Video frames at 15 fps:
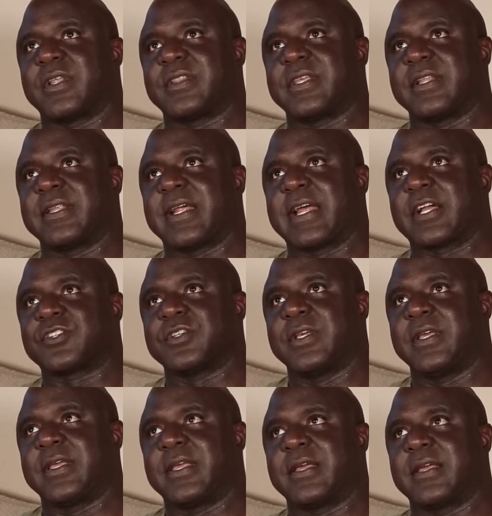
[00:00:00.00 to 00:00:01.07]
The thing that
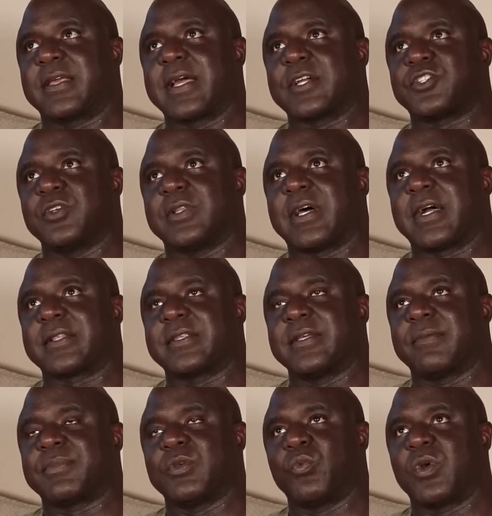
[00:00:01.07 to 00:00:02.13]
actually got you locked
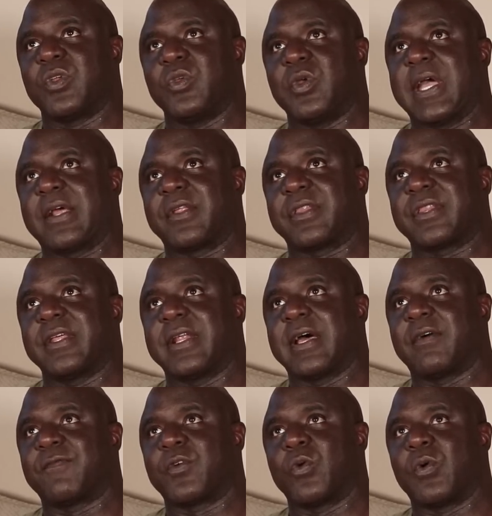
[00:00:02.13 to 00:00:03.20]
up to where you had to sit
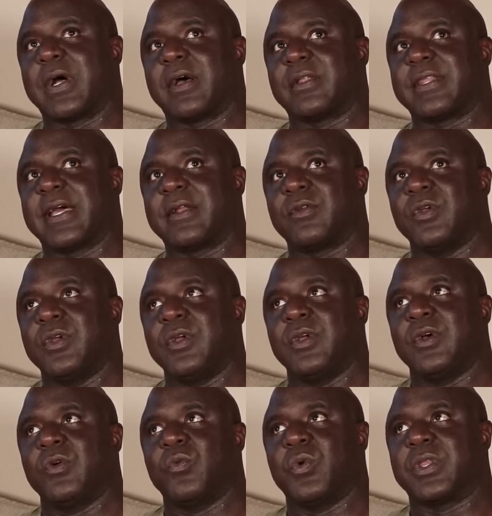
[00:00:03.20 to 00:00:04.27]
down for a while. That
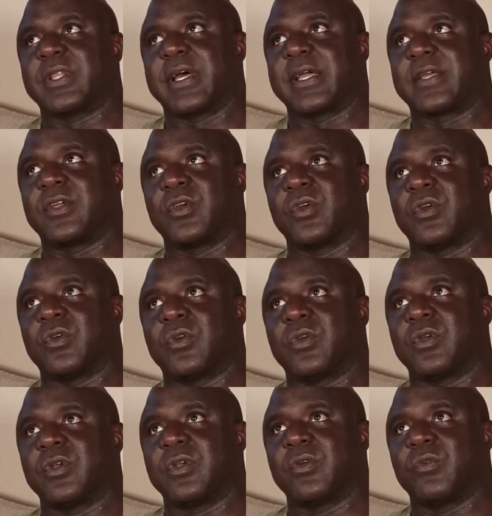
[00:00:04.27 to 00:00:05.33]
was like your
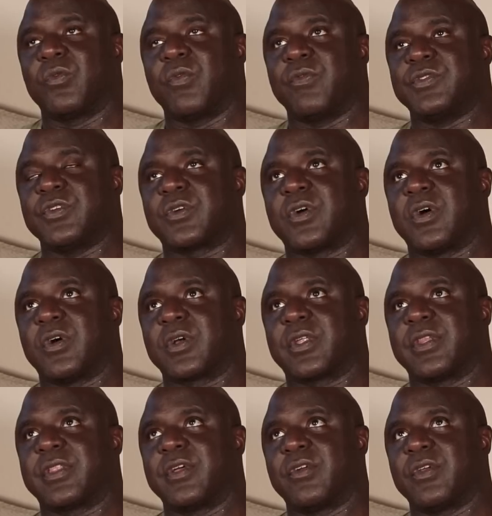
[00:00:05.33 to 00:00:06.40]
what would you call
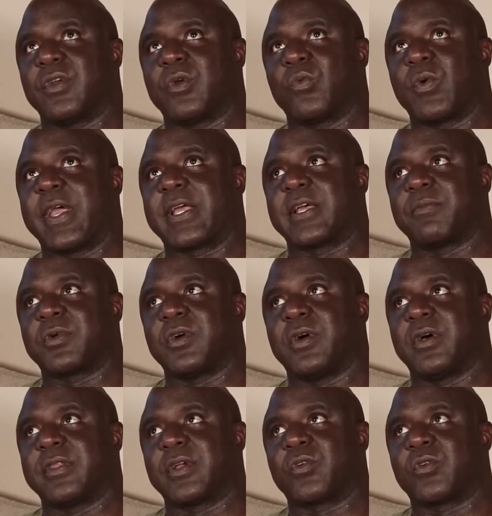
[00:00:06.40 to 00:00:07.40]
consider your wake up call?